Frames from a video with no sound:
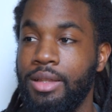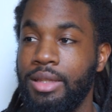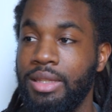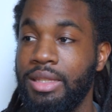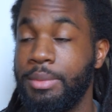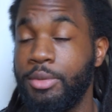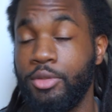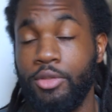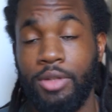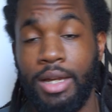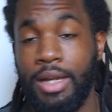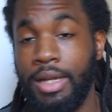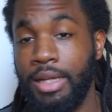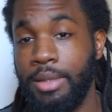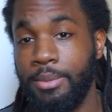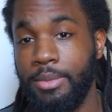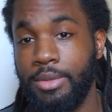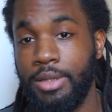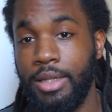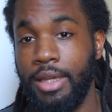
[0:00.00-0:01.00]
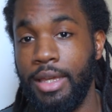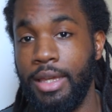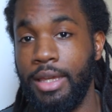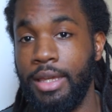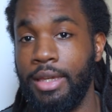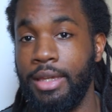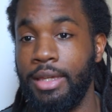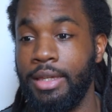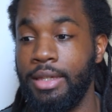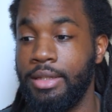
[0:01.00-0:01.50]
subscribe
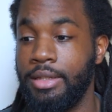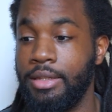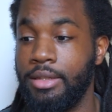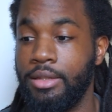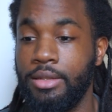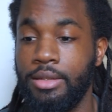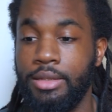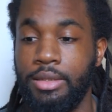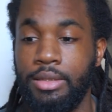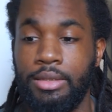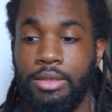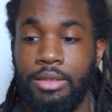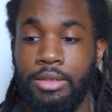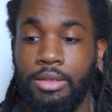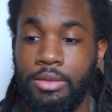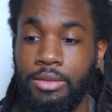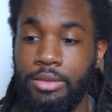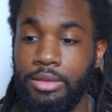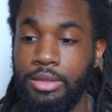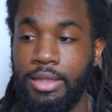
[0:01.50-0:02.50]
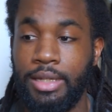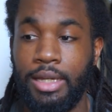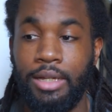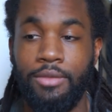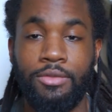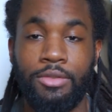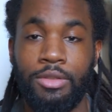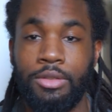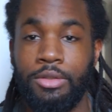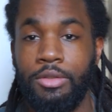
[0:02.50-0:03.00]
and you know look
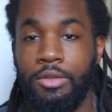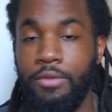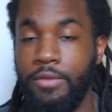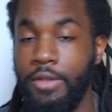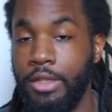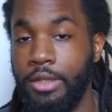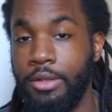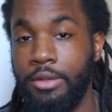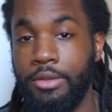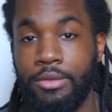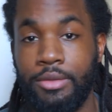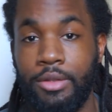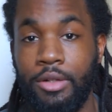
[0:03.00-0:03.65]
out for new videos.